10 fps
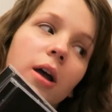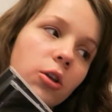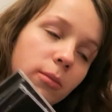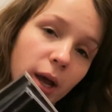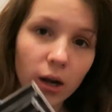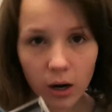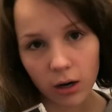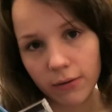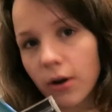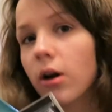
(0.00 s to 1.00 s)
You may
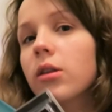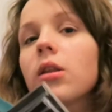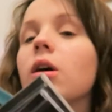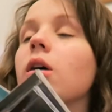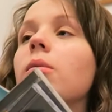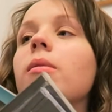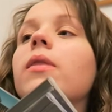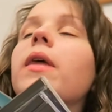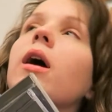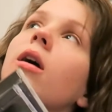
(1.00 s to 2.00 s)
not have heard
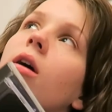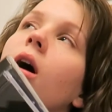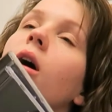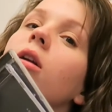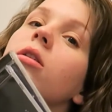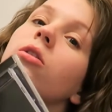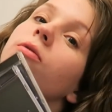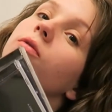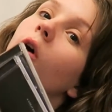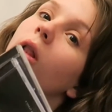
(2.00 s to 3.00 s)
them. They're called
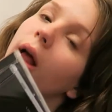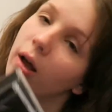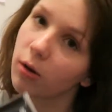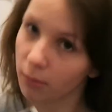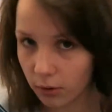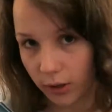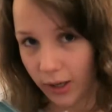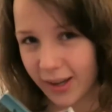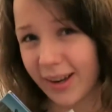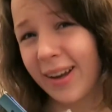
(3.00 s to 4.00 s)
Fallout
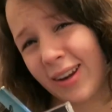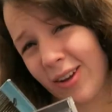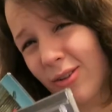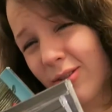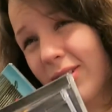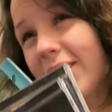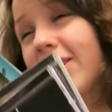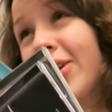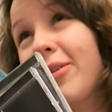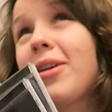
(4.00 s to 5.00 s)
Boy. I know,
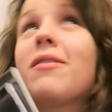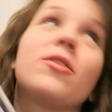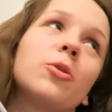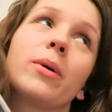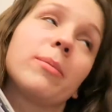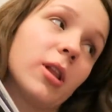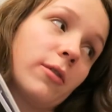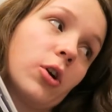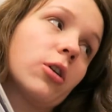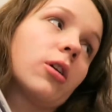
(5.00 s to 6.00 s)
only a few people
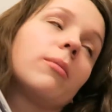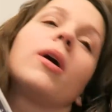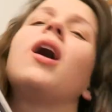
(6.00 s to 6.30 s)
have heard them.